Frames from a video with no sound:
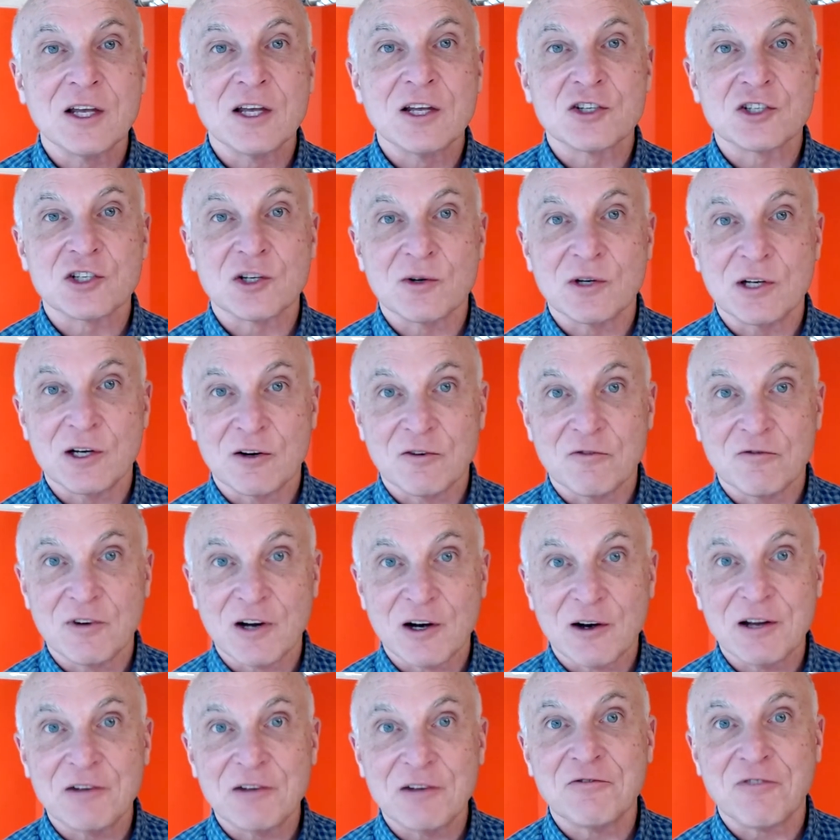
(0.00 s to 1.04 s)
so you're
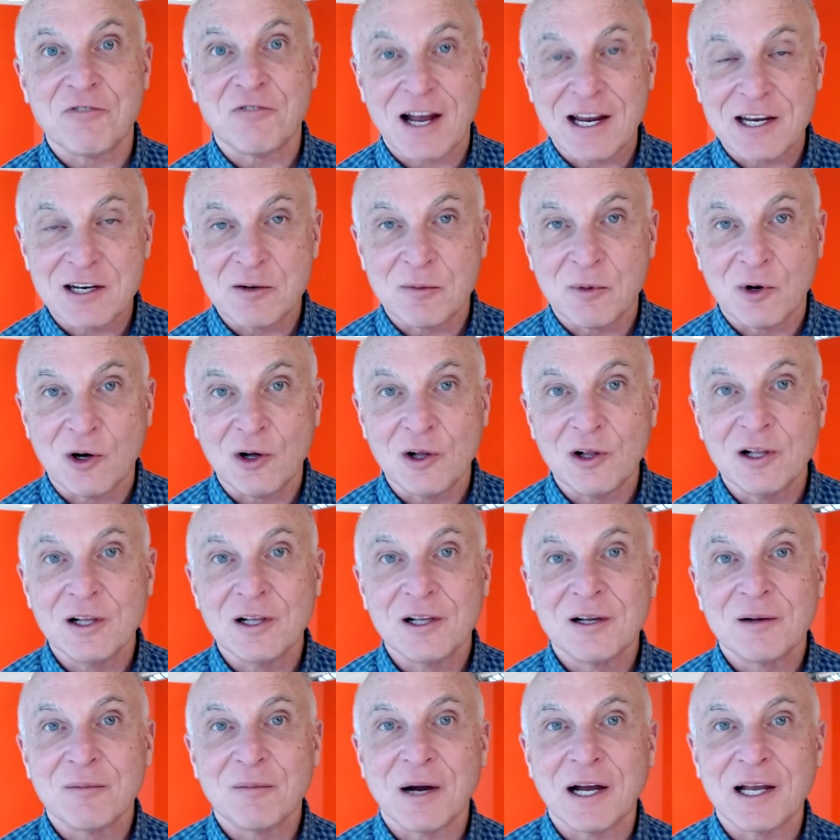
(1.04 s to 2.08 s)
very findable
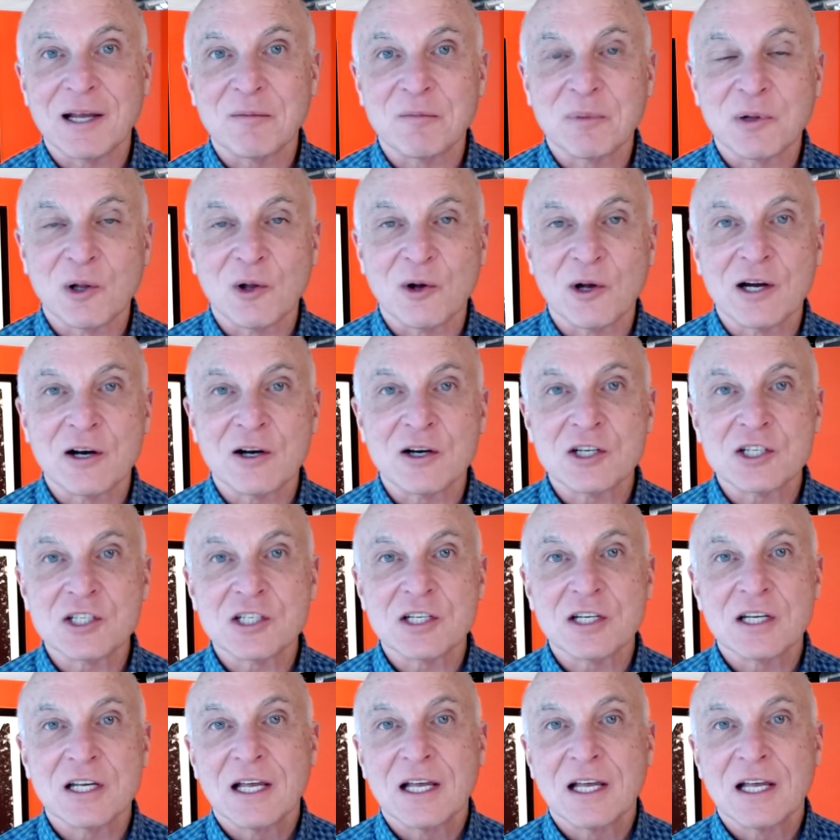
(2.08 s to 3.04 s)
by employers,